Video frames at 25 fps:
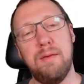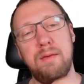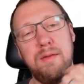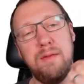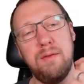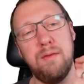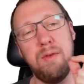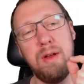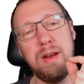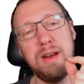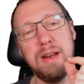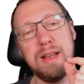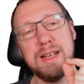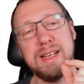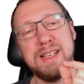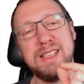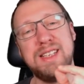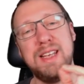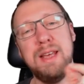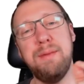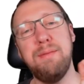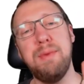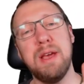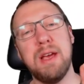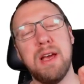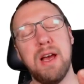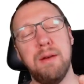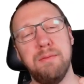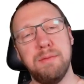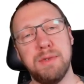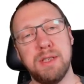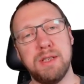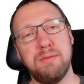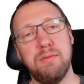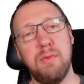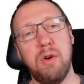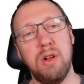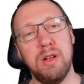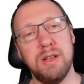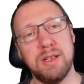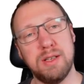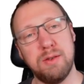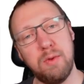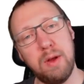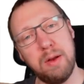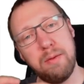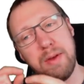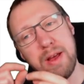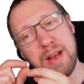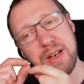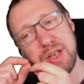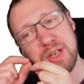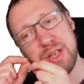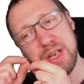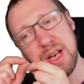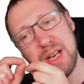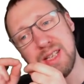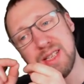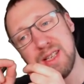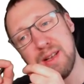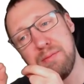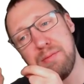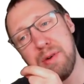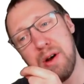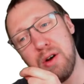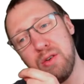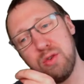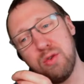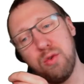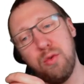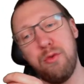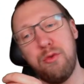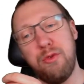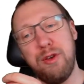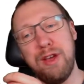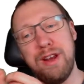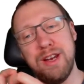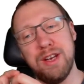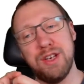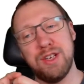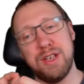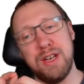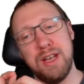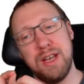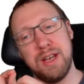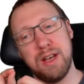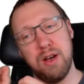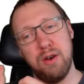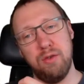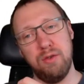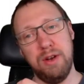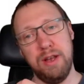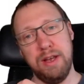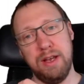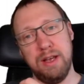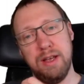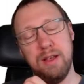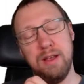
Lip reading: when Xi becomes small. So when we are just about to finish decoding,